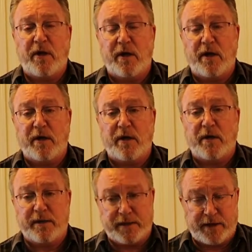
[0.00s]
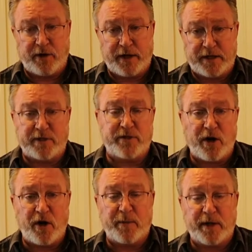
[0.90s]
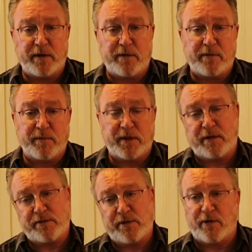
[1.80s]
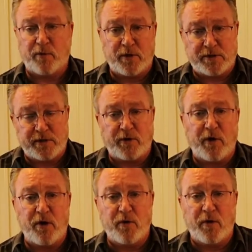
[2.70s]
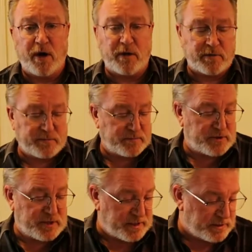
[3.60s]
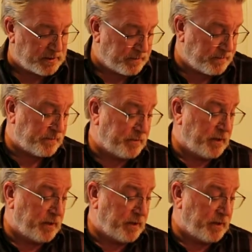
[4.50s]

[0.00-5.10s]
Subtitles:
that are indeterminate, because they're the ones that grow all season.